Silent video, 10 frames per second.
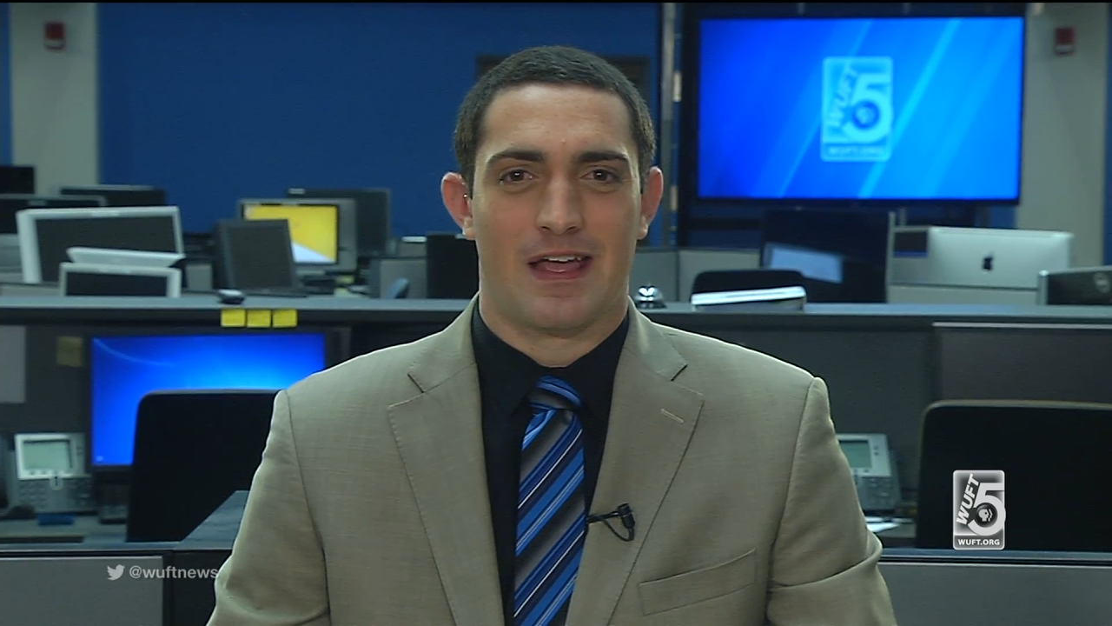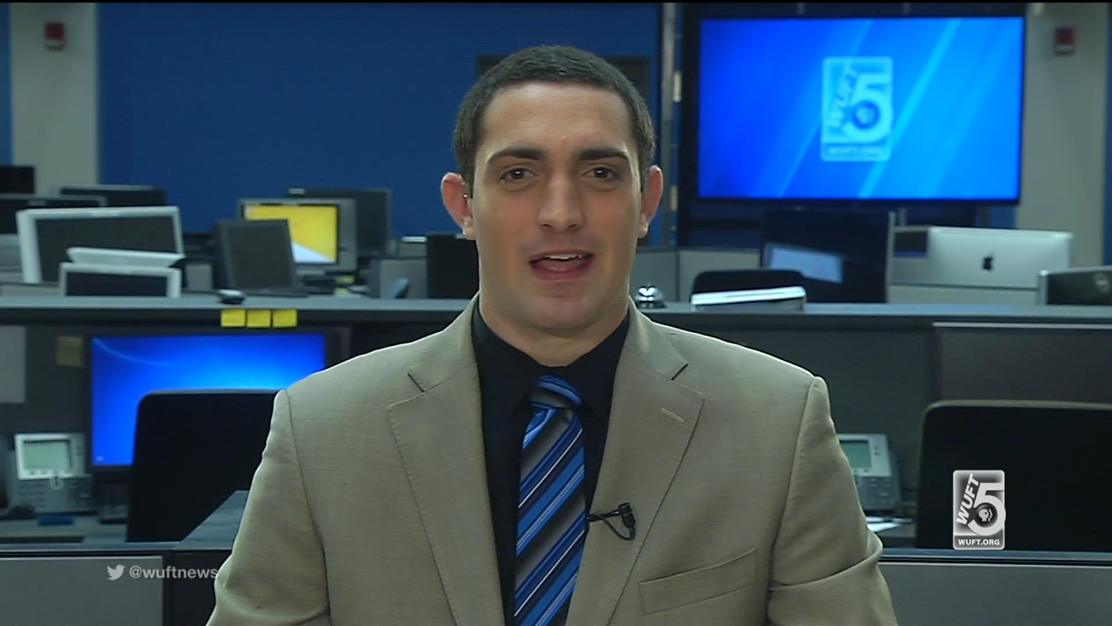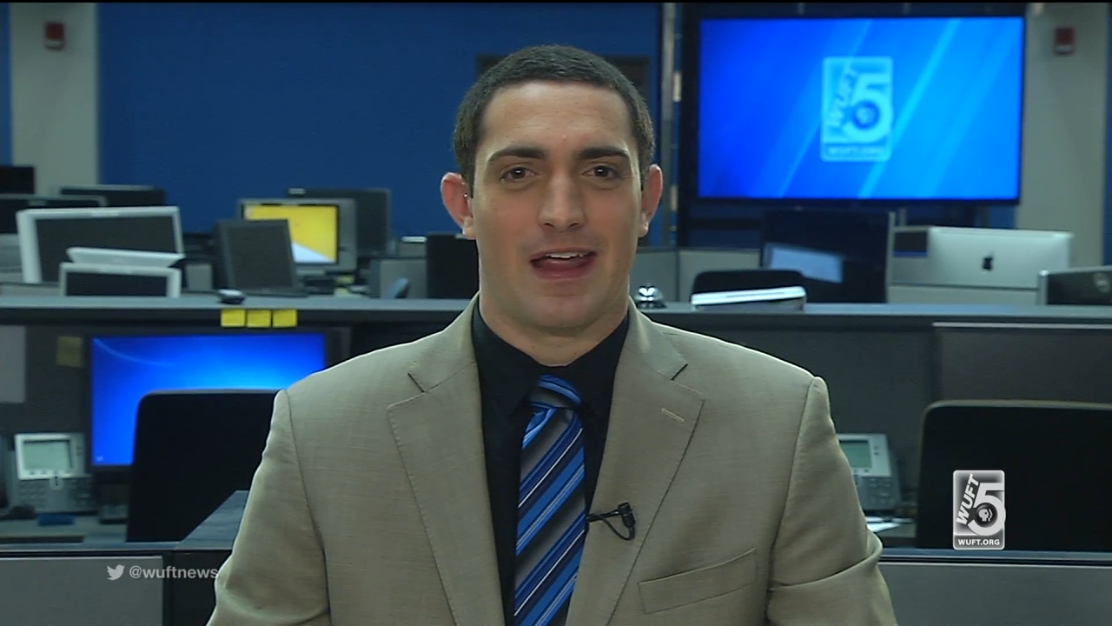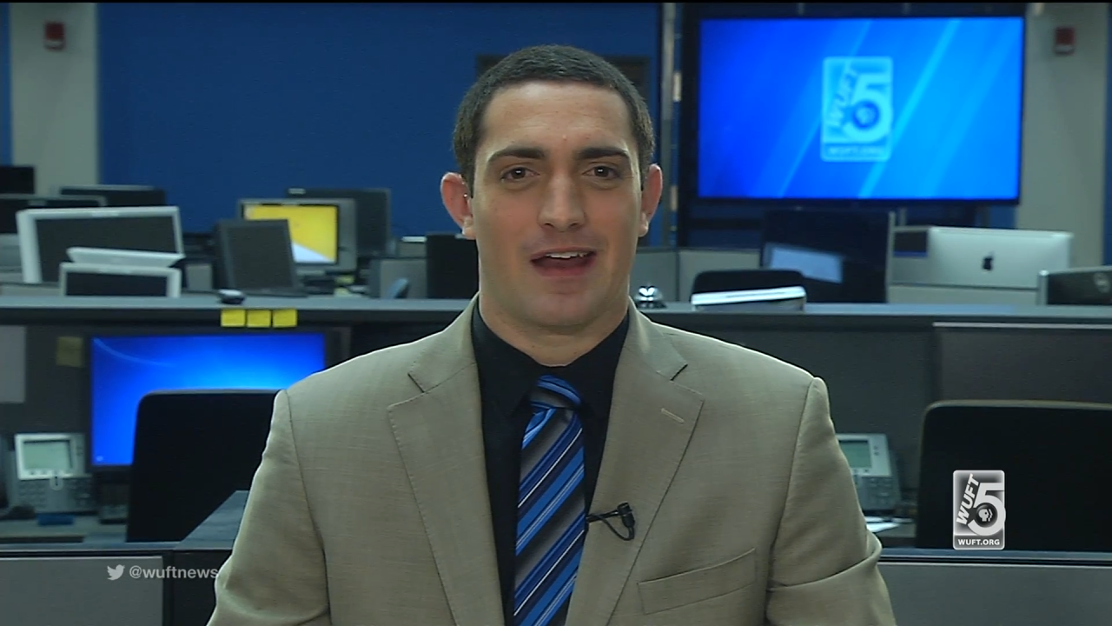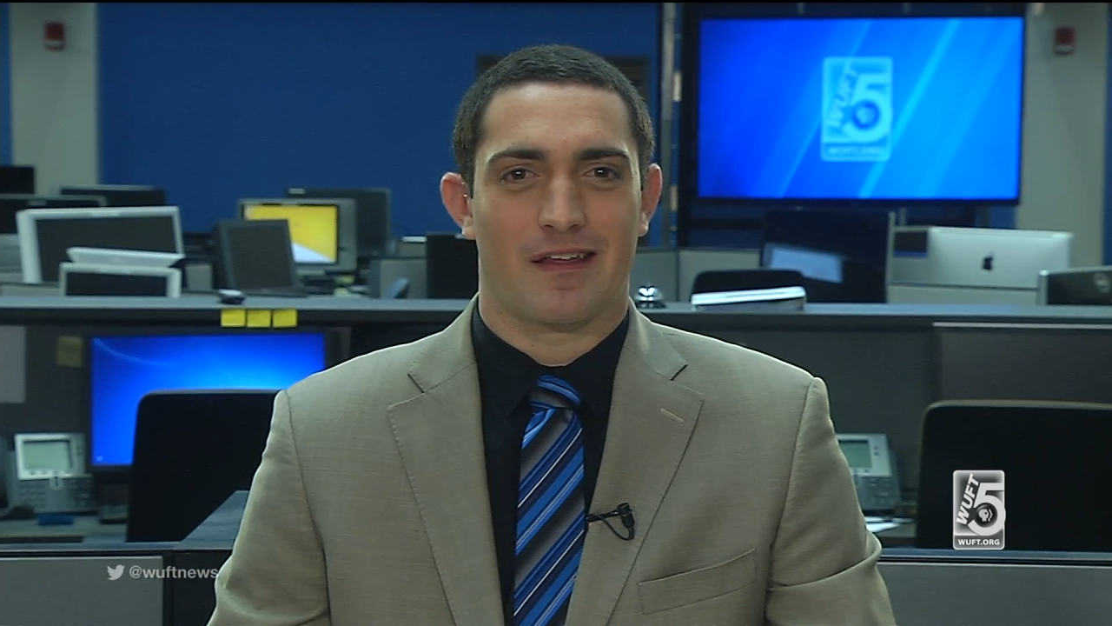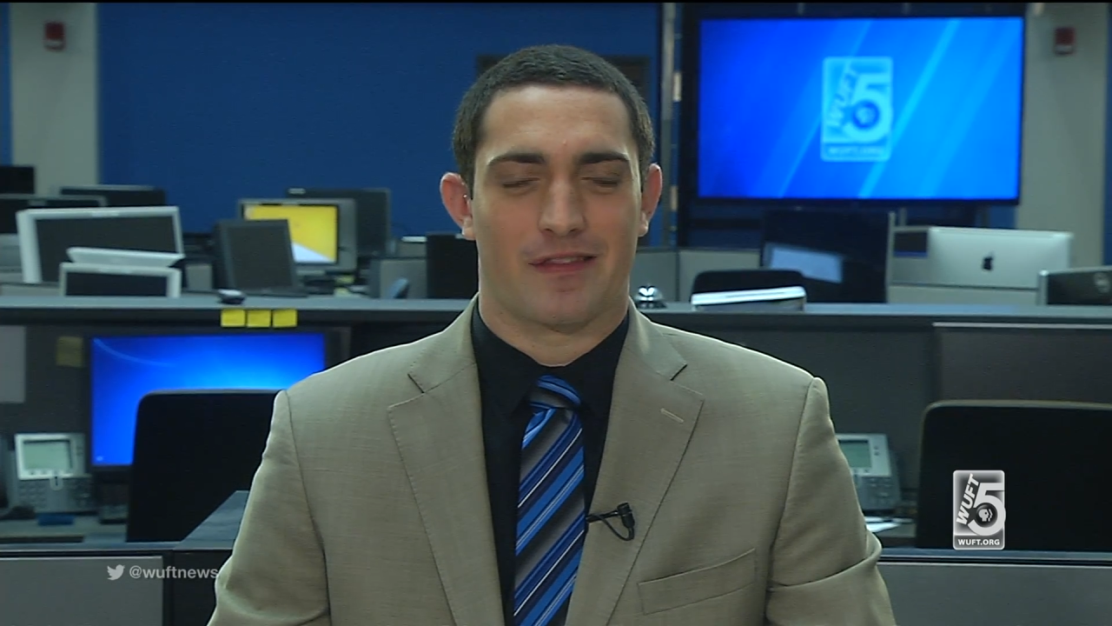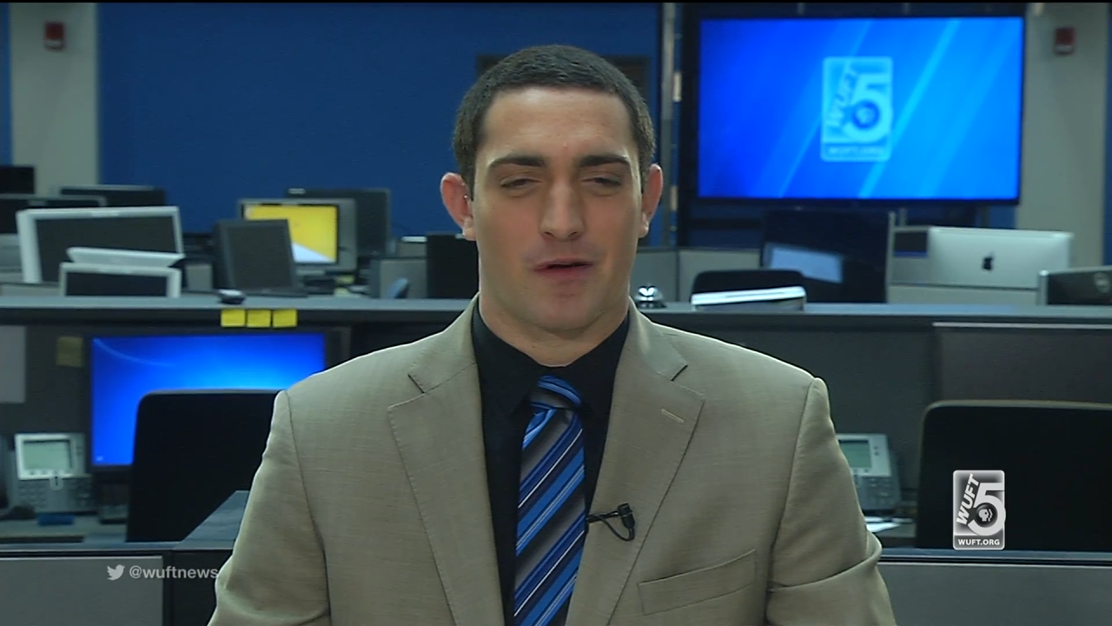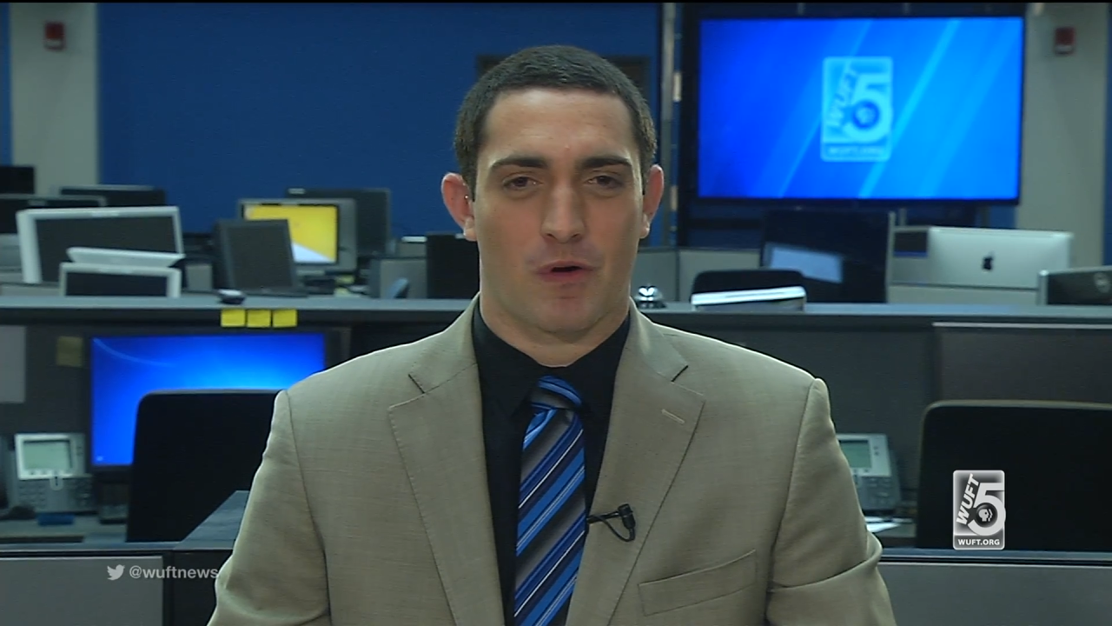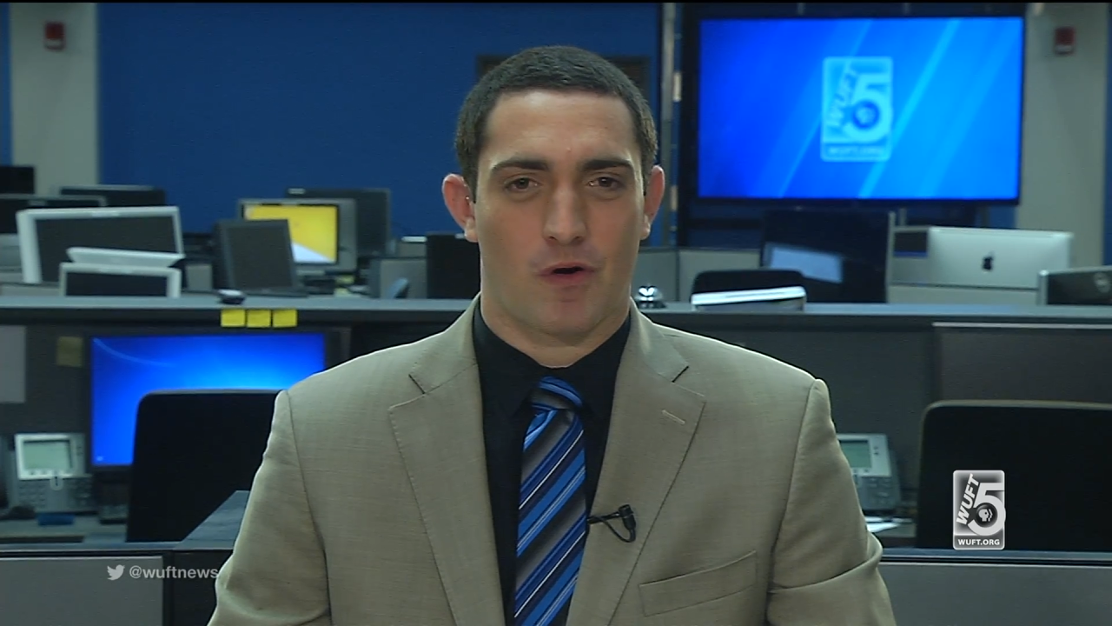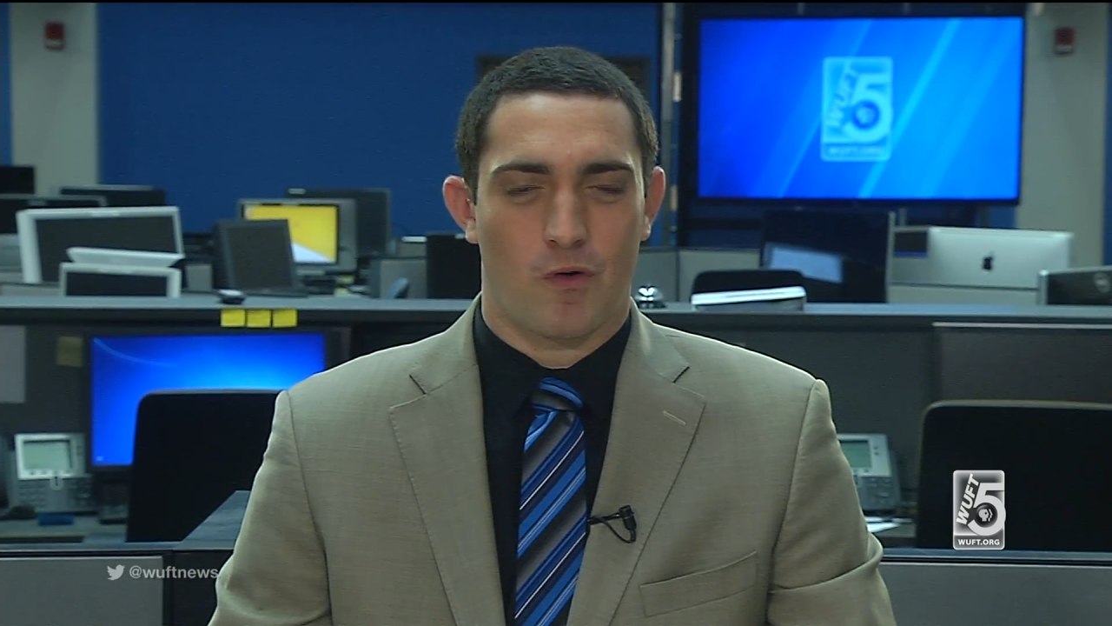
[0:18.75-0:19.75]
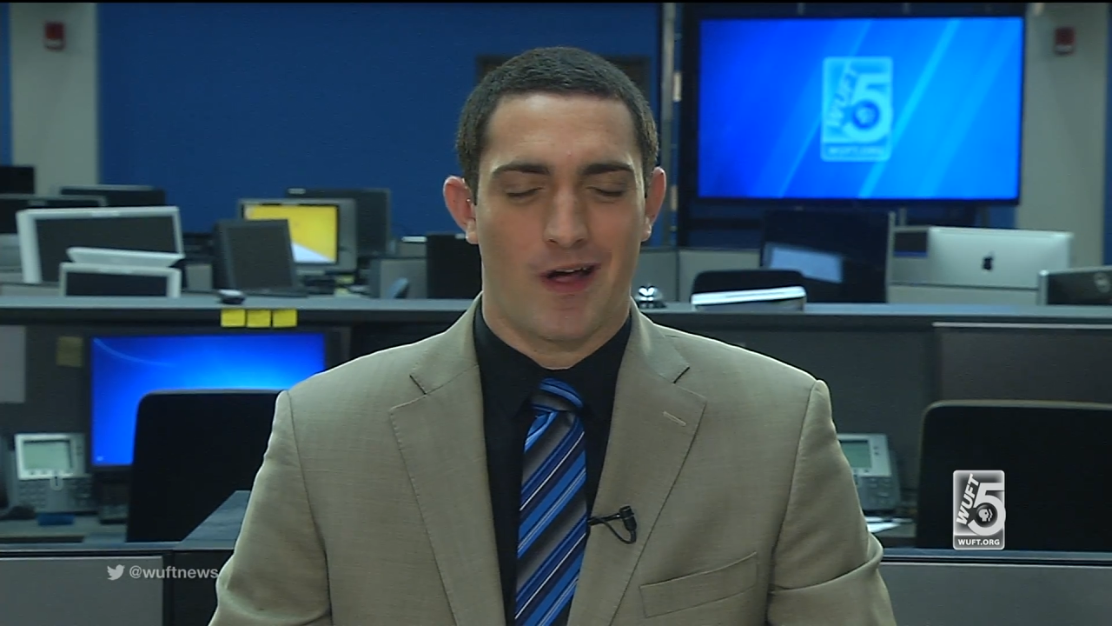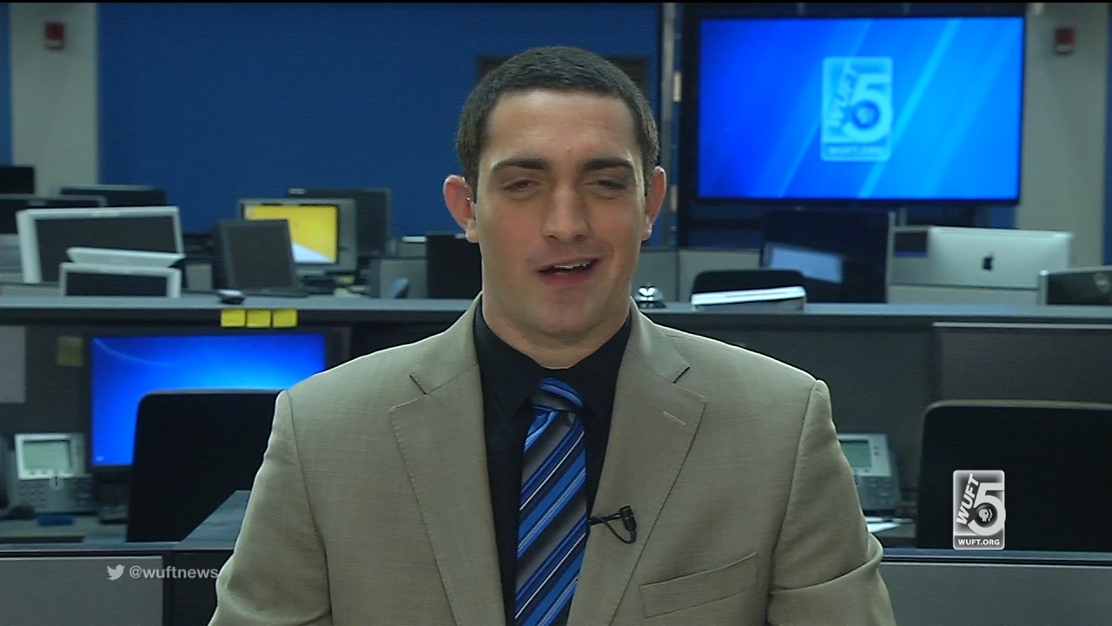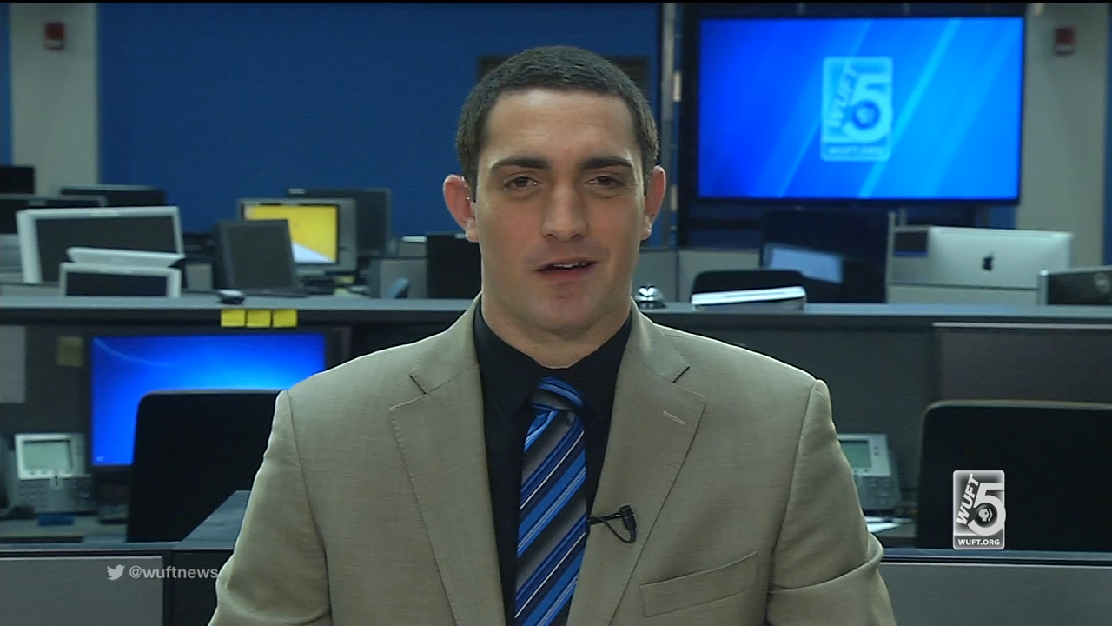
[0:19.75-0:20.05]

and there were quite